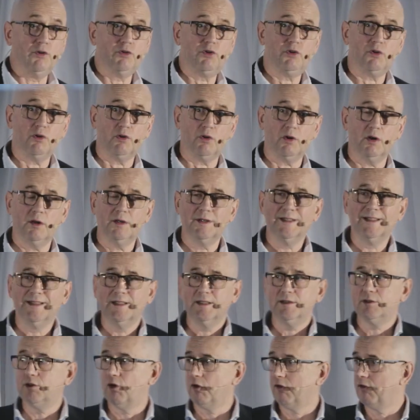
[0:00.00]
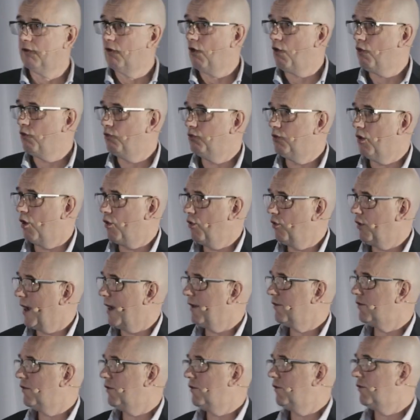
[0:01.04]
sure there's no rogue
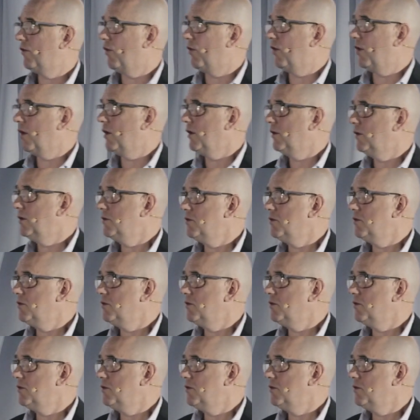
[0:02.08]
assets or